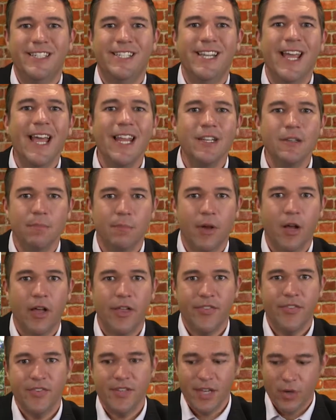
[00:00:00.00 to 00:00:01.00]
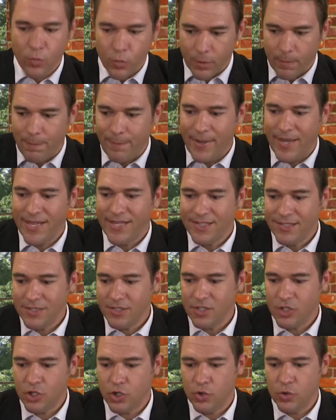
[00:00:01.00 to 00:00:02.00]
dead moths that were
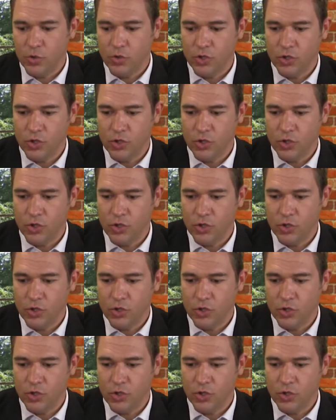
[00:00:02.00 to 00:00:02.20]
pinned to the